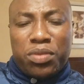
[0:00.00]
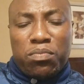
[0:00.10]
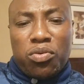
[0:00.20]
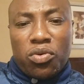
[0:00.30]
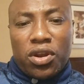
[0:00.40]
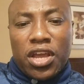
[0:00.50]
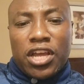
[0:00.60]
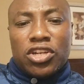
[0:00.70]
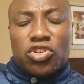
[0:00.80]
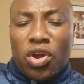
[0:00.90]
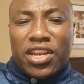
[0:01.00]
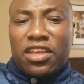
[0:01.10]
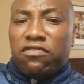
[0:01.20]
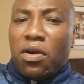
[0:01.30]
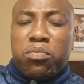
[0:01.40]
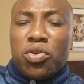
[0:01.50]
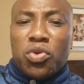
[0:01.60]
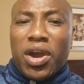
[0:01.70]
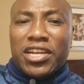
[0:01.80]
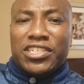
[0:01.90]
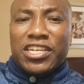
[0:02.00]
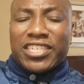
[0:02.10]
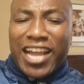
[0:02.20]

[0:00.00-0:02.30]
people, don't give up on your ideas.